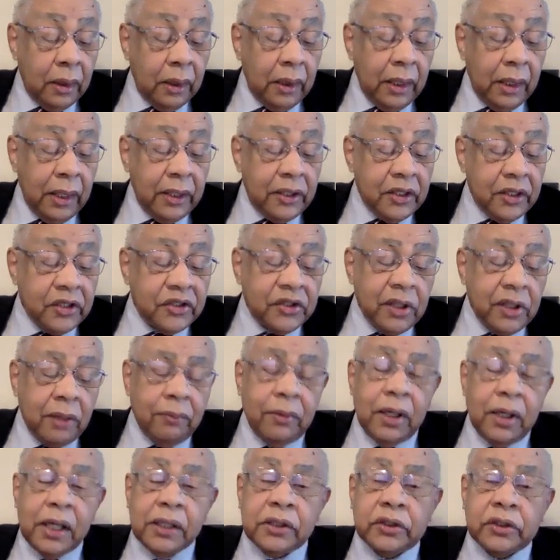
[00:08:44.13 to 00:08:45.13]
In this same
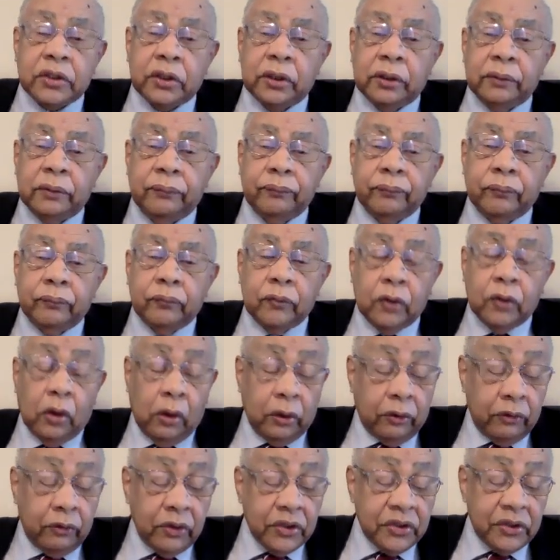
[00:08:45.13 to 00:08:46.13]
lecture on
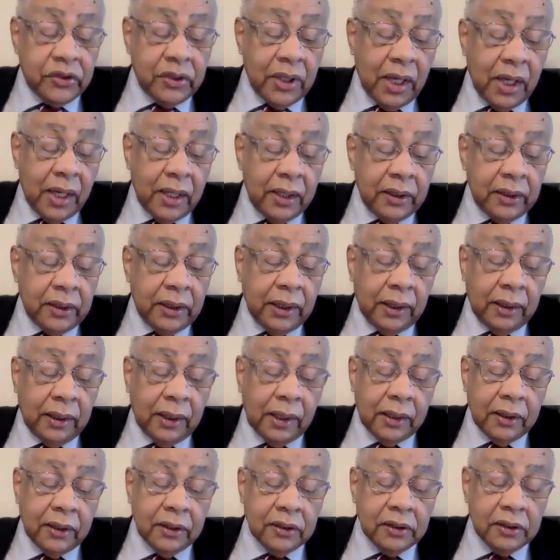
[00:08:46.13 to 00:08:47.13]
Christianity and
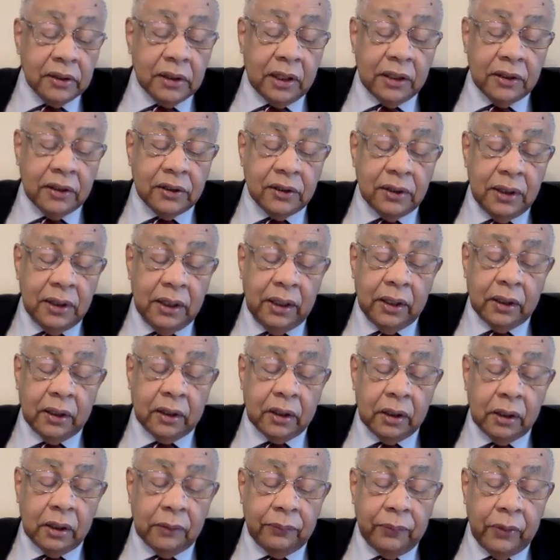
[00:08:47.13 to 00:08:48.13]
Letters, as Ian
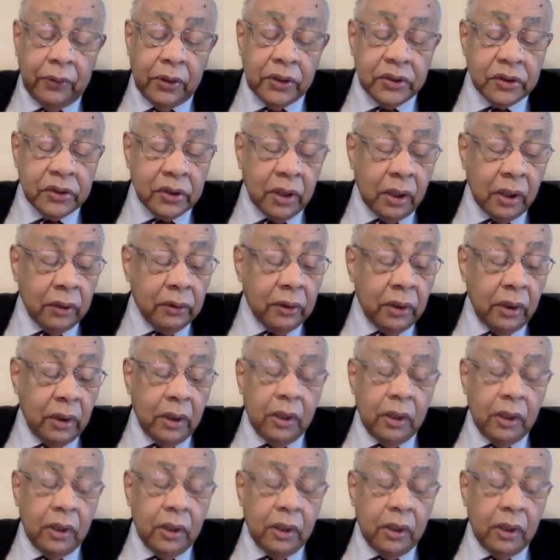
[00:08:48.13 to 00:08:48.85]
Kerr points out,